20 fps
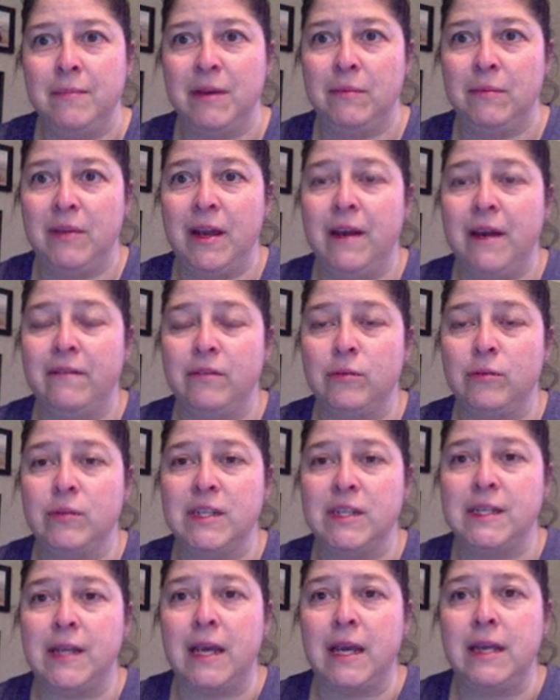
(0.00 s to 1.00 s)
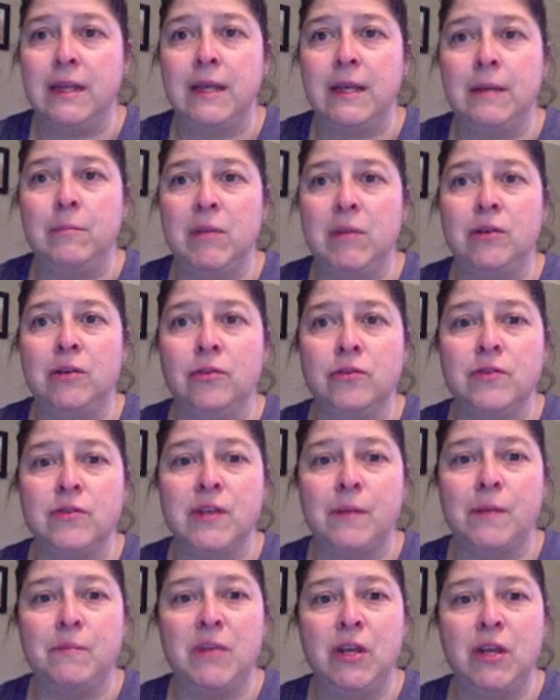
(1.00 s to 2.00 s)
you have a recycling bin or
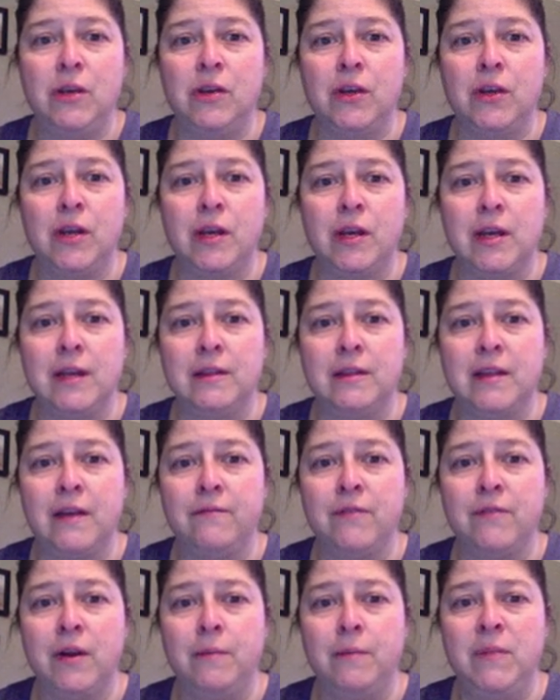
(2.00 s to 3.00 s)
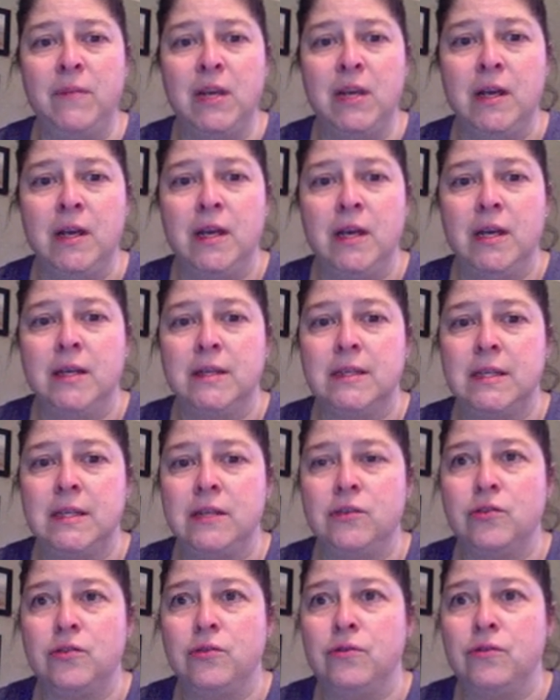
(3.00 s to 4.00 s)
something you could get that from.
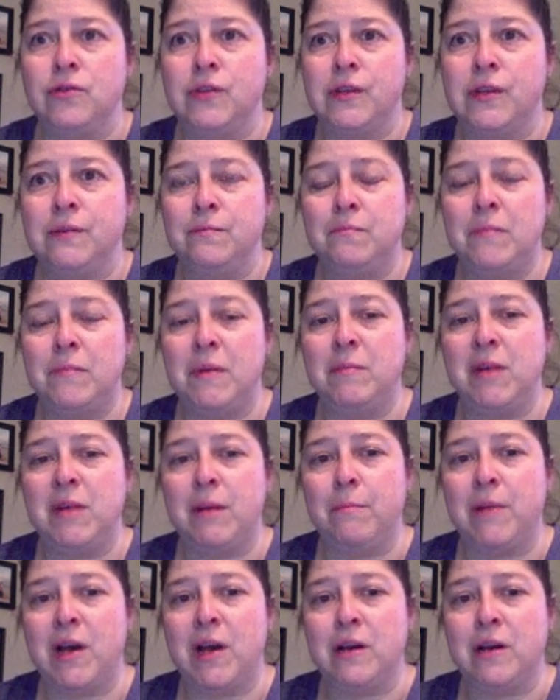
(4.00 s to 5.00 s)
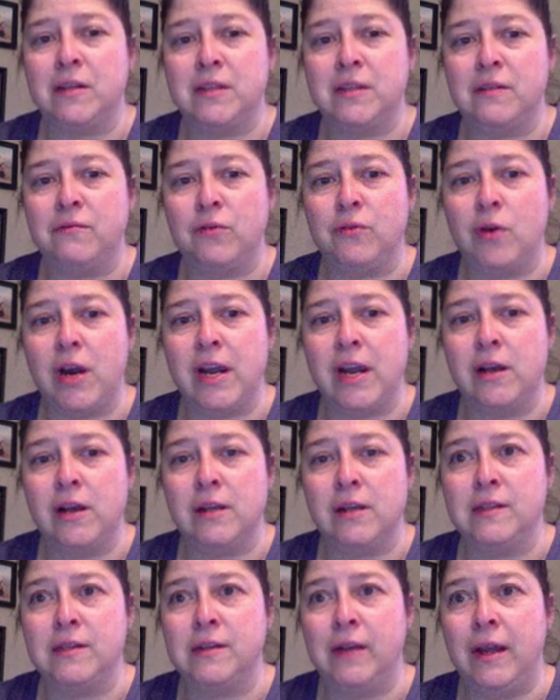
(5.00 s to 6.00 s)
Scissors, maybe a box of
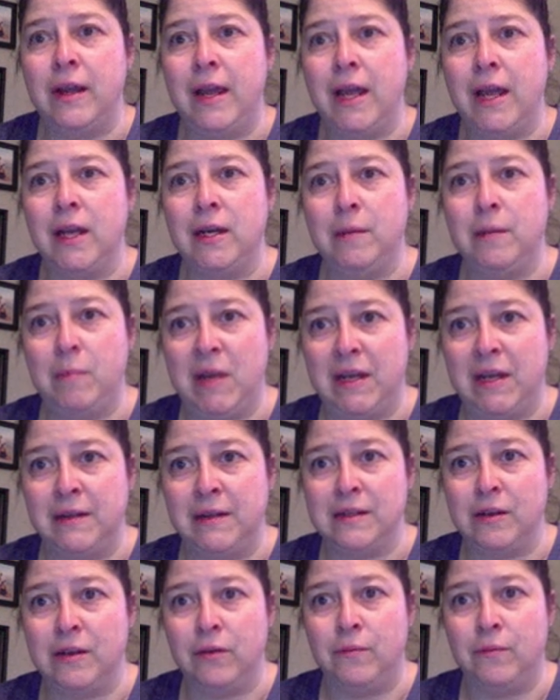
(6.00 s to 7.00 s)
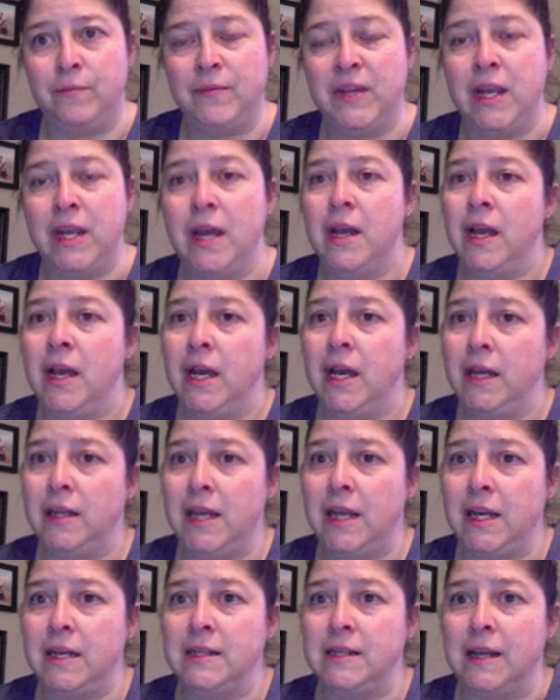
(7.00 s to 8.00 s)
crayons, and a pencil. And
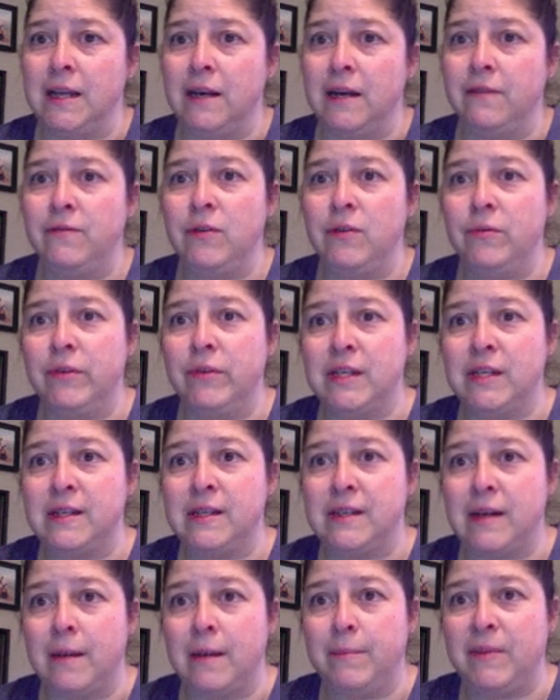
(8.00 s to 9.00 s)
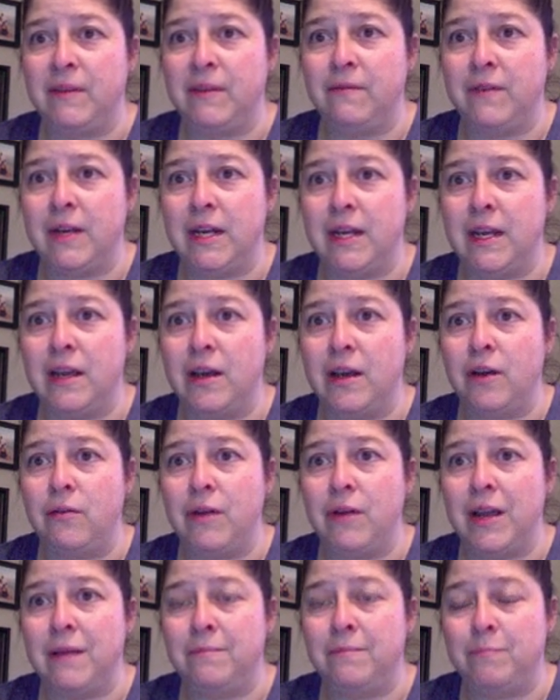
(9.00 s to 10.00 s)
like I said, if you want to stop the video
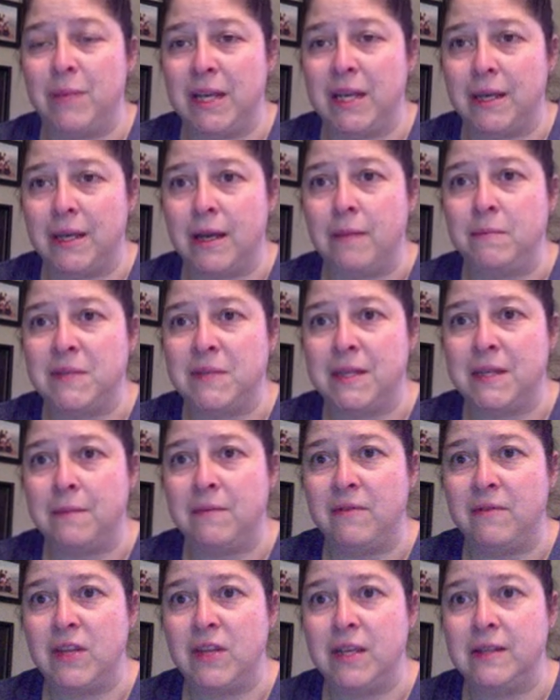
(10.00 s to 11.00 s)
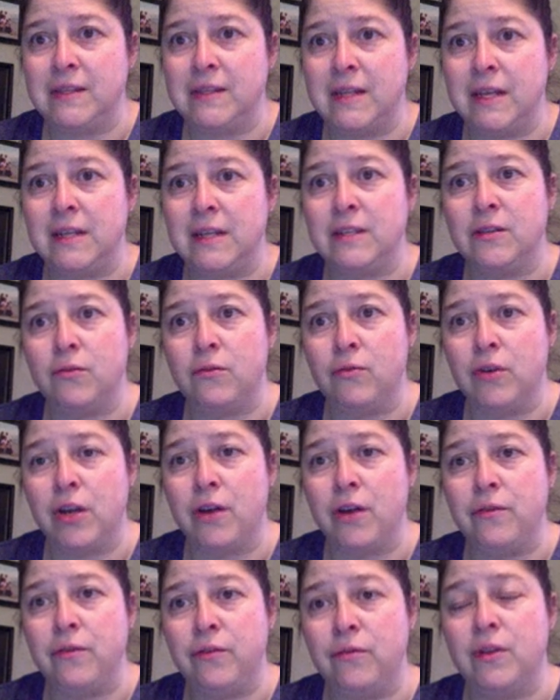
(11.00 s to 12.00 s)
and pick up some of these things, or go
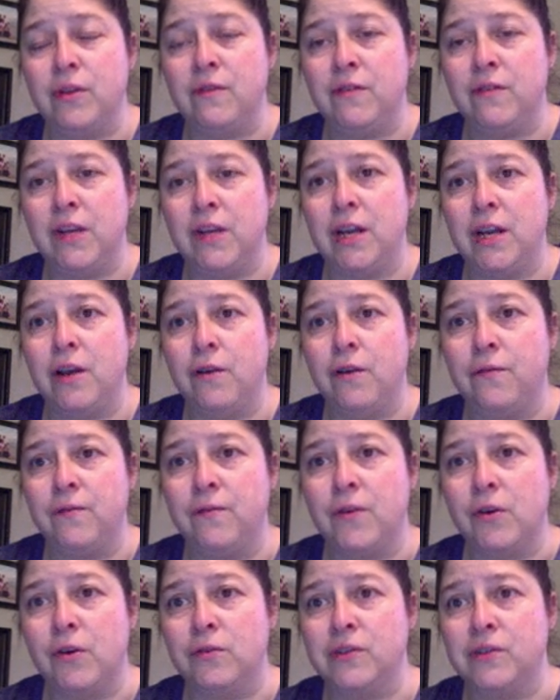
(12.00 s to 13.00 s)
through the video first